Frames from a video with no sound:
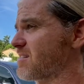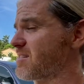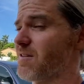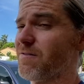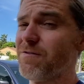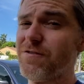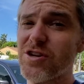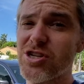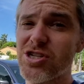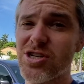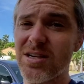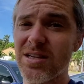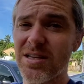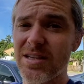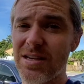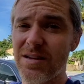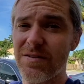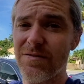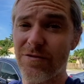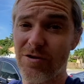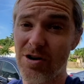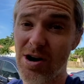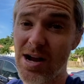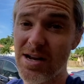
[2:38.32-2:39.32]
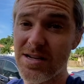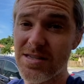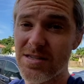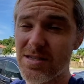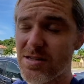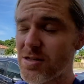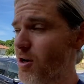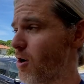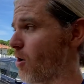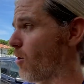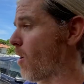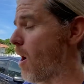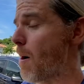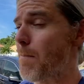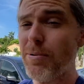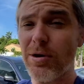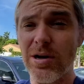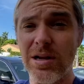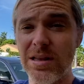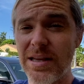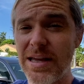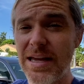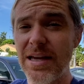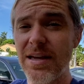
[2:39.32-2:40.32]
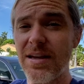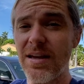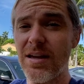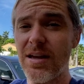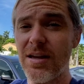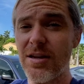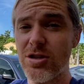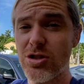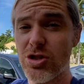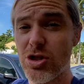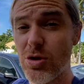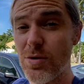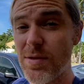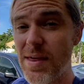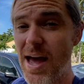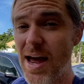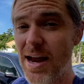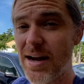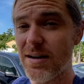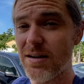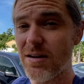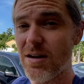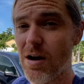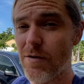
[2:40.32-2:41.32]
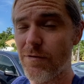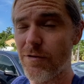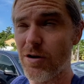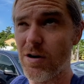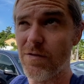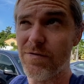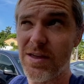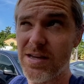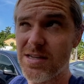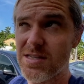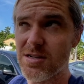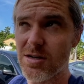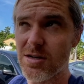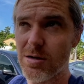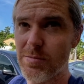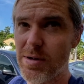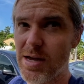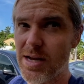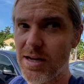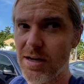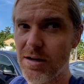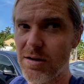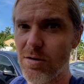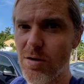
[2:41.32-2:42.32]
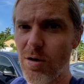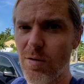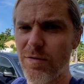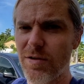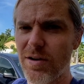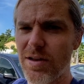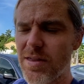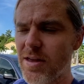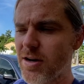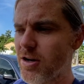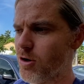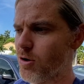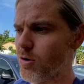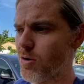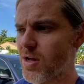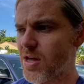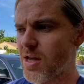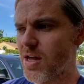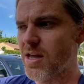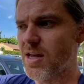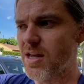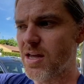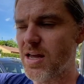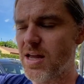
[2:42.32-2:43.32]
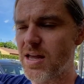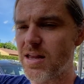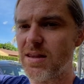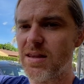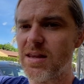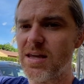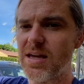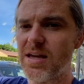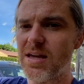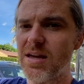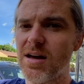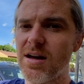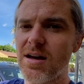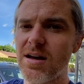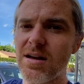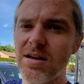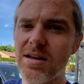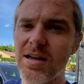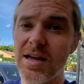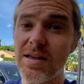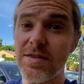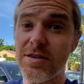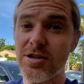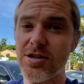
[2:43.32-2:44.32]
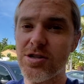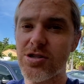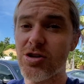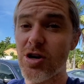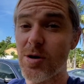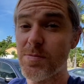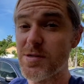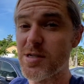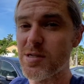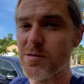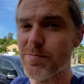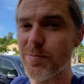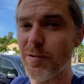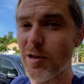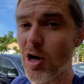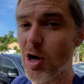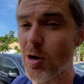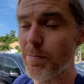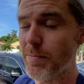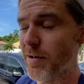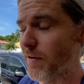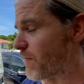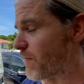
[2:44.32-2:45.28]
sufficiently for us. So I'll put a link to that cover if they still make it. Hopefully they do. In the descriptions below. But